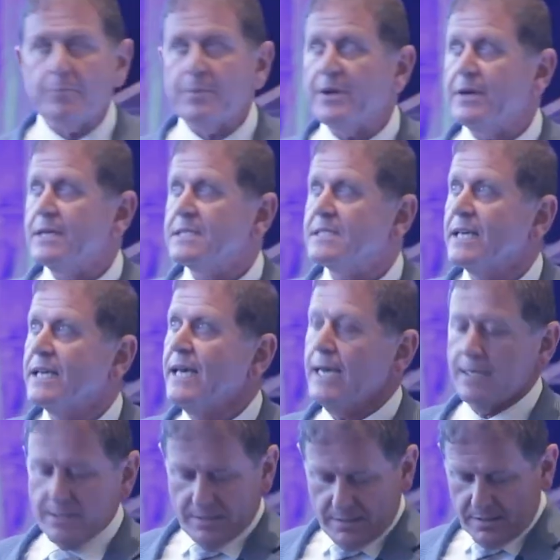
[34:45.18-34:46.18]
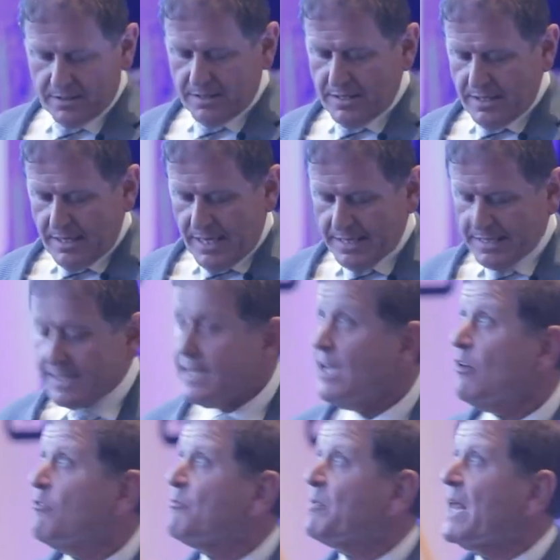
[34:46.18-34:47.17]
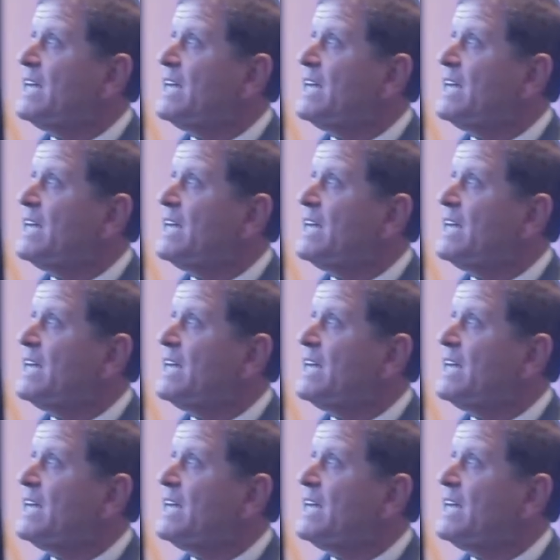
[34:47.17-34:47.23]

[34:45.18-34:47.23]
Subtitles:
appearance. Again, at the day of